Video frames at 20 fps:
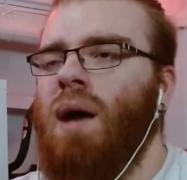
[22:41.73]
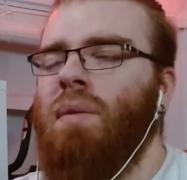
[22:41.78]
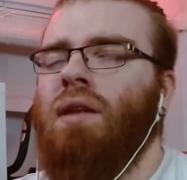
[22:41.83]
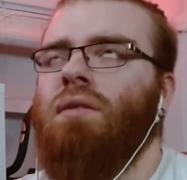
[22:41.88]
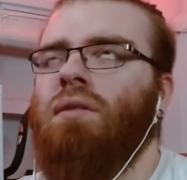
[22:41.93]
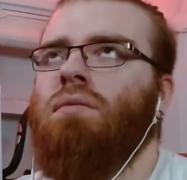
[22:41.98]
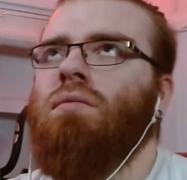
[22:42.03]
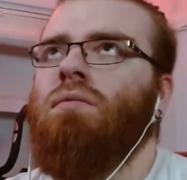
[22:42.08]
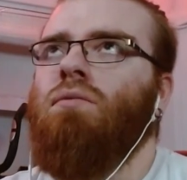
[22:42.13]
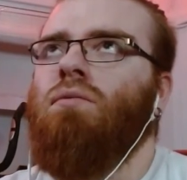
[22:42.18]
I
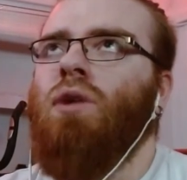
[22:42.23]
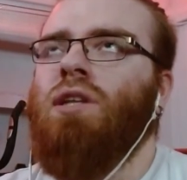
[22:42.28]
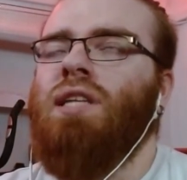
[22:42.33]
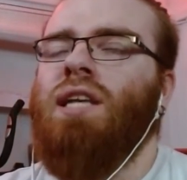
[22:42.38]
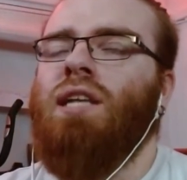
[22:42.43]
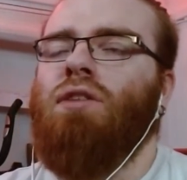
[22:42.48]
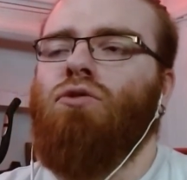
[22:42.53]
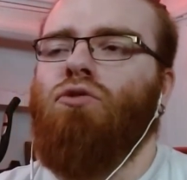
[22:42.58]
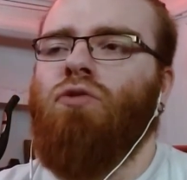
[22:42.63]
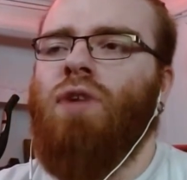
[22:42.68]
mean,
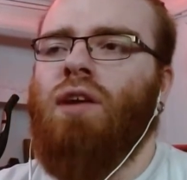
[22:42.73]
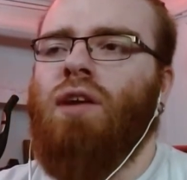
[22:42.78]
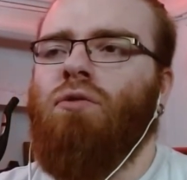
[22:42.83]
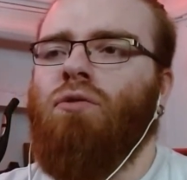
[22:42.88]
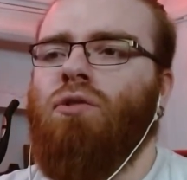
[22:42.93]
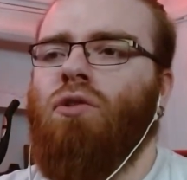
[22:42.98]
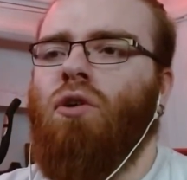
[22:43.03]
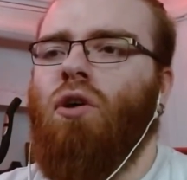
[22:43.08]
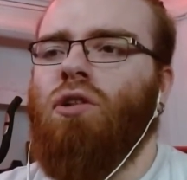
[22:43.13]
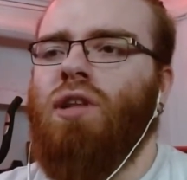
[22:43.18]
what he did to
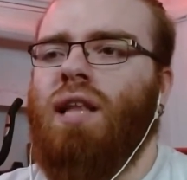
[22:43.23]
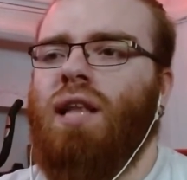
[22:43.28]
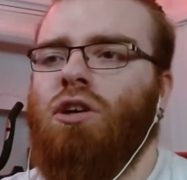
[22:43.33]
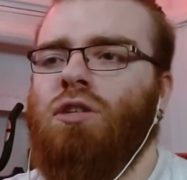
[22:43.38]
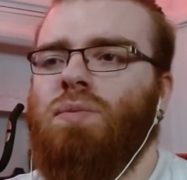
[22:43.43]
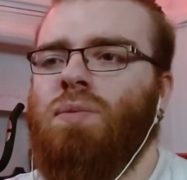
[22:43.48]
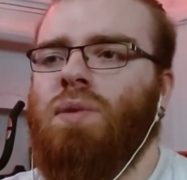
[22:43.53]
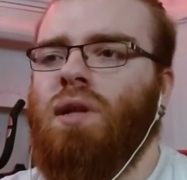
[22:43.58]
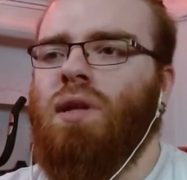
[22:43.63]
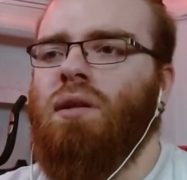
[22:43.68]
Rick on that
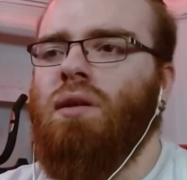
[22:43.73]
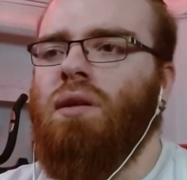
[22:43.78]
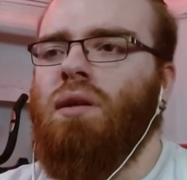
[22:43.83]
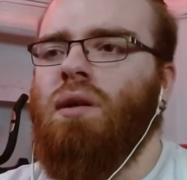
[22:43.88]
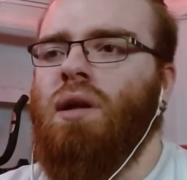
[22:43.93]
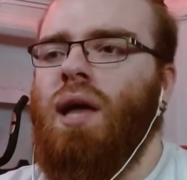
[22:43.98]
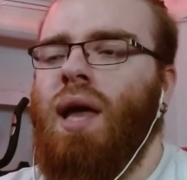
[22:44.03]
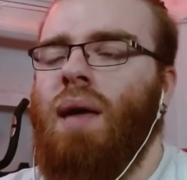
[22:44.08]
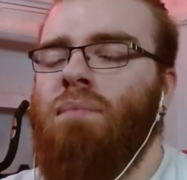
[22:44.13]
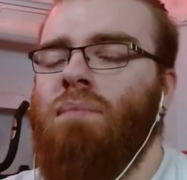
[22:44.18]

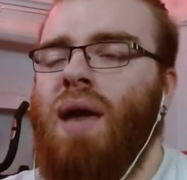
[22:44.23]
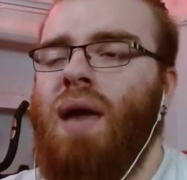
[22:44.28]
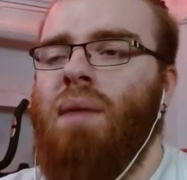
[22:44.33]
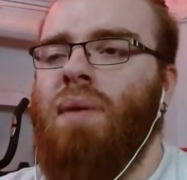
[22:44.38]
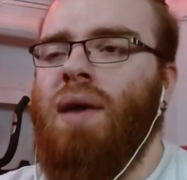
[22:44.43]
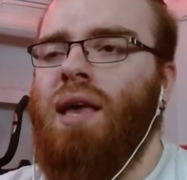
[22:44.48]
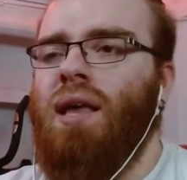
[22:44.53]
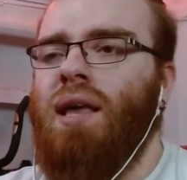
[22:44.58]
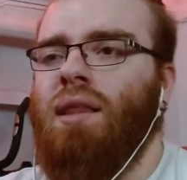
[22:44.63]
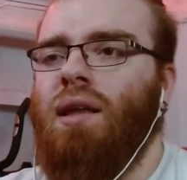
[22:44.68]
hospital,
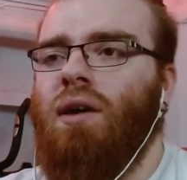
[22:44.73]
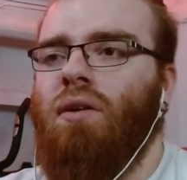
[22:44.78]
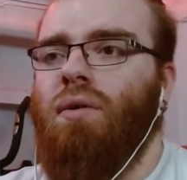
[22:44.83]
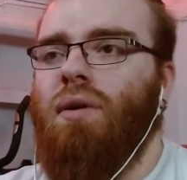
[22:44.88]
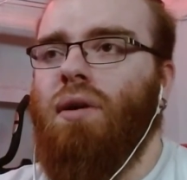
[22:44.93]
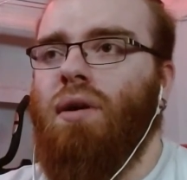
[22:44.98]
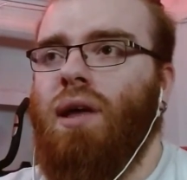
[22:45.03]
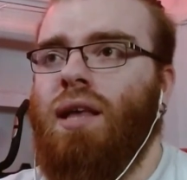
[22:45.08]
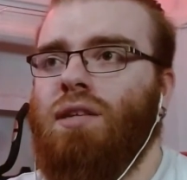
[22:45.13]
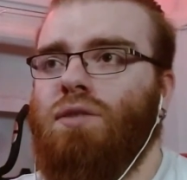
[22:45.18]
maybe
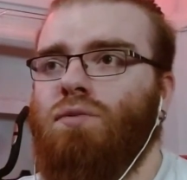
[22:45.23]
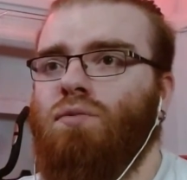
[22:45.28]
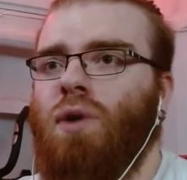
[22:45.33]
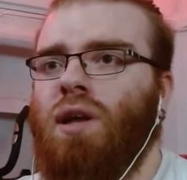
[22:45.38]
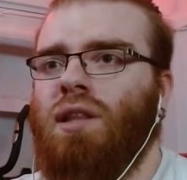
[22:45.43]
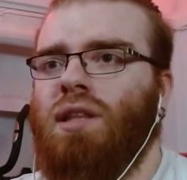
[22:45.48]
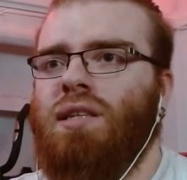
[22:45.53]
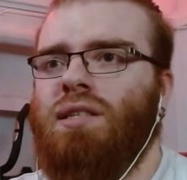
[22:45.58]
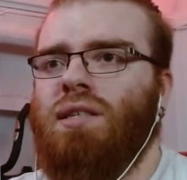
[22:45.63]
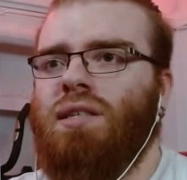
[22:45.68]
now
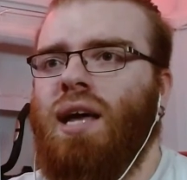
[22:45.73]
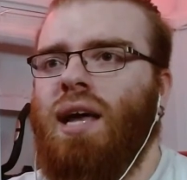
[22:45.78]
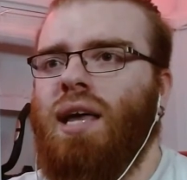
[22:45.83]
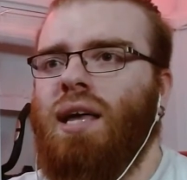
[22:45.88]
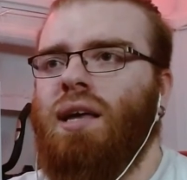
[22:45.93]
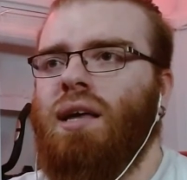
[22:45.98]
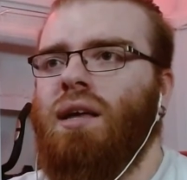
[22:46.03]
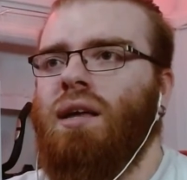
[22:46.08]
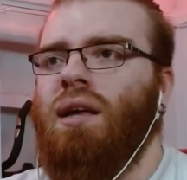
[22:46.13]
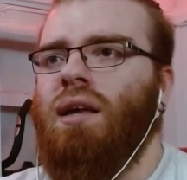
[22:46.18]
is what
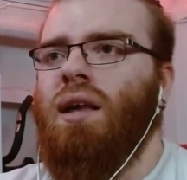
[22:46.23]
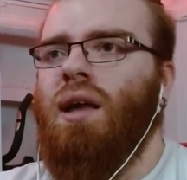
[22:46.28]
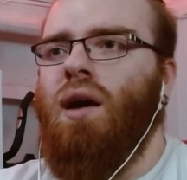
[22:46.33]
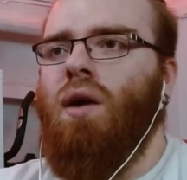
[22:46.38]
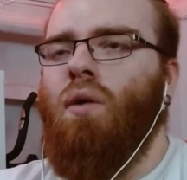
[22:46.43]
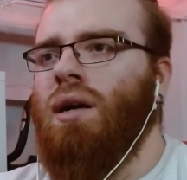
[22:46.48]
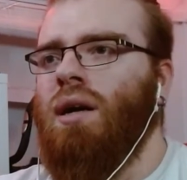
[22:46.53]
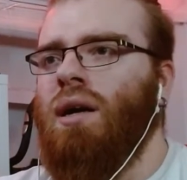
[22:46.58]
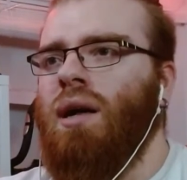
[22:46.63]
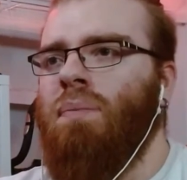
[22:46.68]
is like
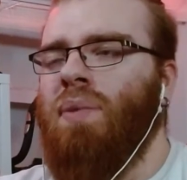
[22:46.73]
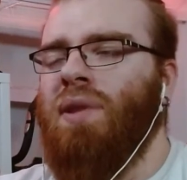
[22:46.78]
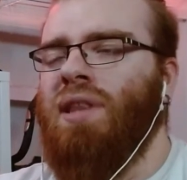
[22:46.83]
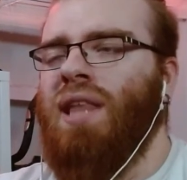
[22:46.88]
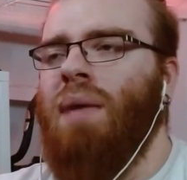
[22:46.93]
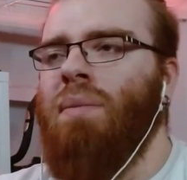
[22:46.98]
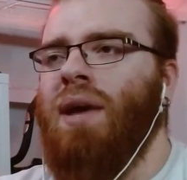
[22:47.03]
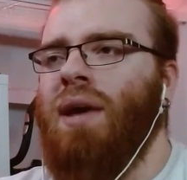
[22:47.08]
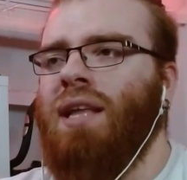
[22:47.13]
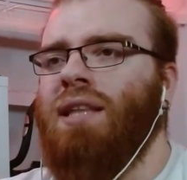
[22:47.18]

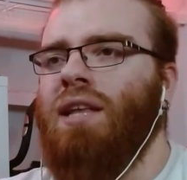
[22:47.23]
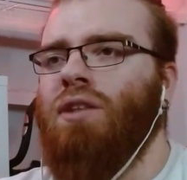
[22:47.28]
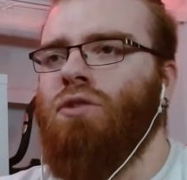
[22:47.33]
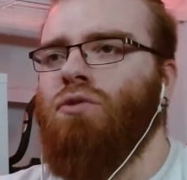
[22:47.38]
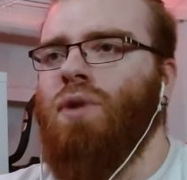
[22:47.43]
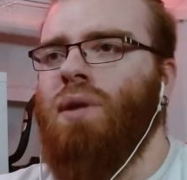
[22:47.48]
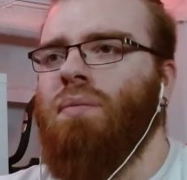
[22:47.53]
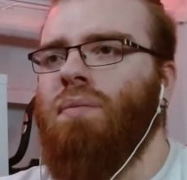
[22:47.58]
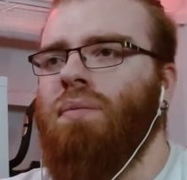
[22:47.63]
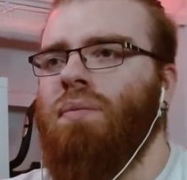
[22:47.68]
epidemic
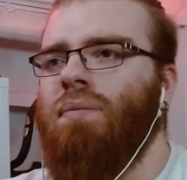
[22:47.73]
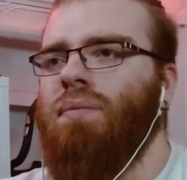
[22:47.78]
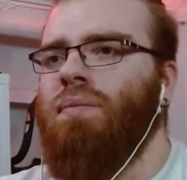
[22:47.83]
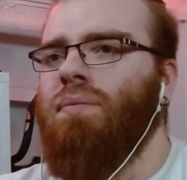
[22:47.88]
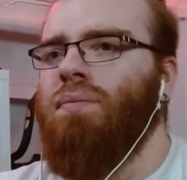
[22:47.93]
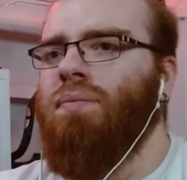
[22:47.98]
did to him.